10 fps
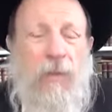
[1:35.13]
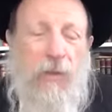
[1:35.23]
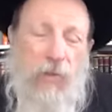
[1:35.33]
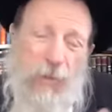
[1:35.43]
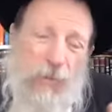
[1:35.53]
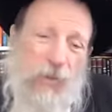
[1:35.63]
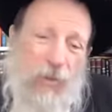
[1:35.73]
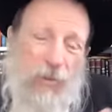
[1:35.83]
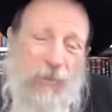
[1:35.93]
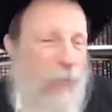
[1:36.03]
The trip is
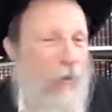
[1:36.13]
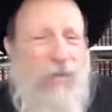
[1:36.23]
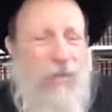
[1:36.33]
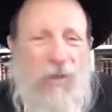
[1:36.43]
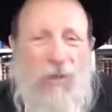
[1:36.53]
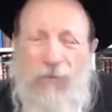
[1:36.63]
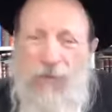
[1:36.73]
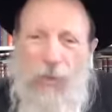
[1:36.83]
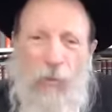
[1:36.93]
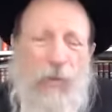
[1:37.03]
off. Why is it off? He
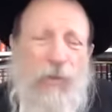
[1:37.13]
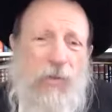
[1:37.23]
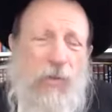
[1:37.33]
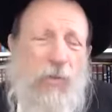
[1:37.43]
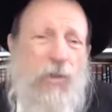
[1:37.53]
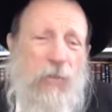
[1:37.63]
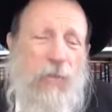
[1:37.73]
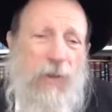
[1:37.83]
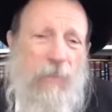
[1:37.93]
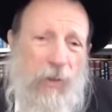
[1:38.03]
said, I went to
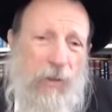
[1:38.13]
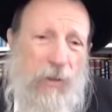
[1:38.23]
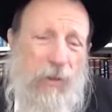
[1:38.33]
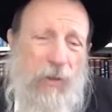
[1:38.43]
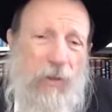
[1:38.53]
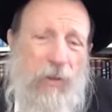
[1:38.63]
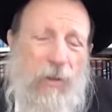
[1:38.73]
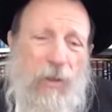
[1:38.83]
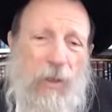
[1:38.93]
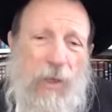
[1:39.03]
Zushimanipoli
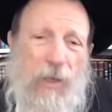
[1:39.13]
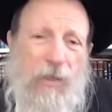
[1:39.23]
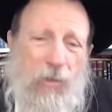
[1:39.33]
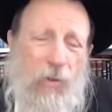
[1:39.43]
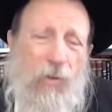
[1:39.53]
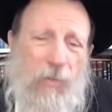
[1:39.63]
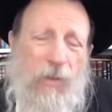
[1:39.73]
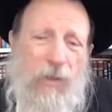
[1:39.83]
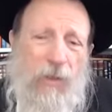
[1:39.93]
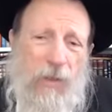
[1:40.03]
and he told
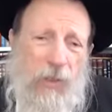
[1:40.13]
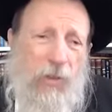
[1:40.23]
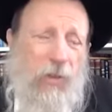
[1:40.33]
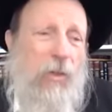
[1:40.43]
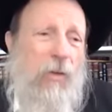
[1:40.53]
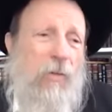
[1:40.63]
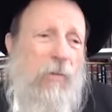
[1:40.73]
me that I shouldn't go.